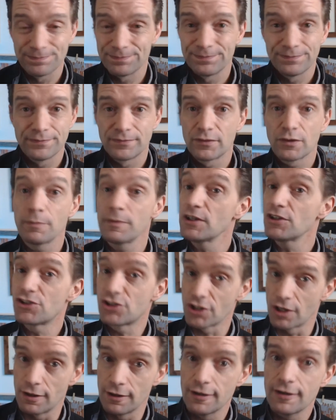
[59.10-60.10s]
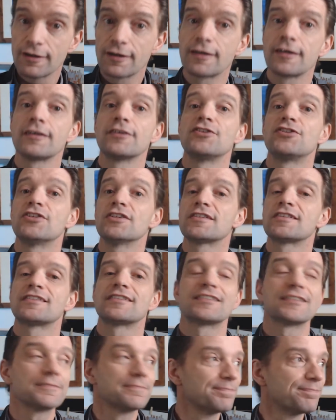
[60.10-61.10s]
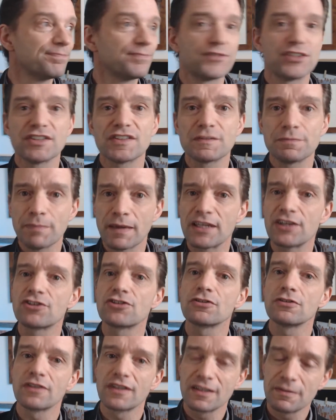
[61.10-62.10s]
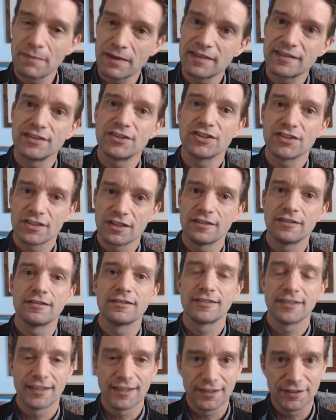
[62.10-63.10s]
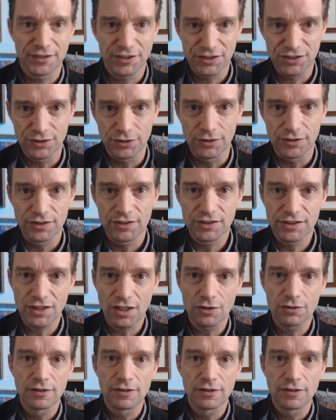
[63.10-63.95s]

Don't be a jerk, just make sure that the message is heard and understood. So